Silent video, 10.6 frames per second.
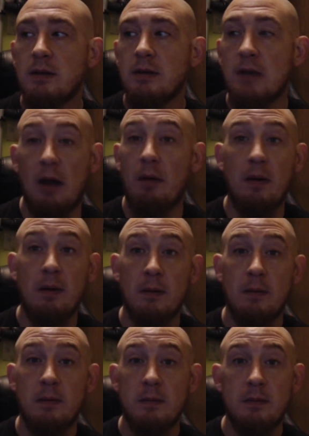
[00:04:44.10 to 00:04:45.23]
I don't know.
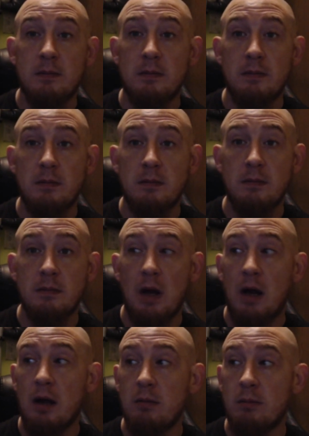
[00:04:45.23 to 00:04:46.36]

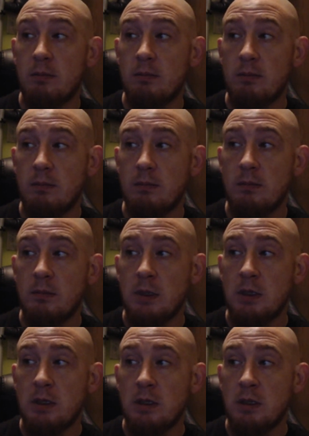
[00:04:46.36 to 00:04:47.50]
Um,
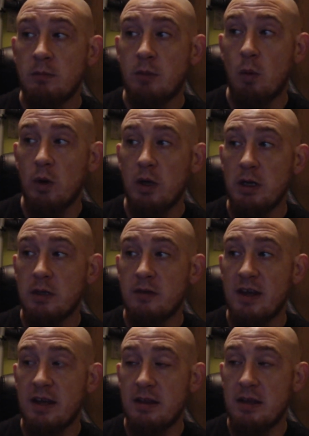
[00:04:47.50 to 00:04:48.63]
but we're gonna
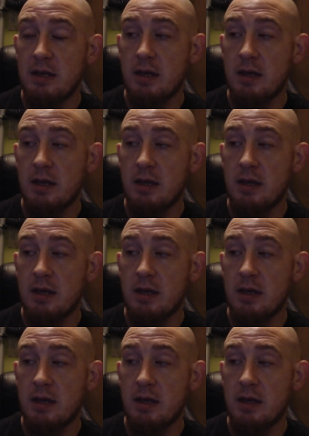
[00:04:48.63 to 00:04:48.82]
take the.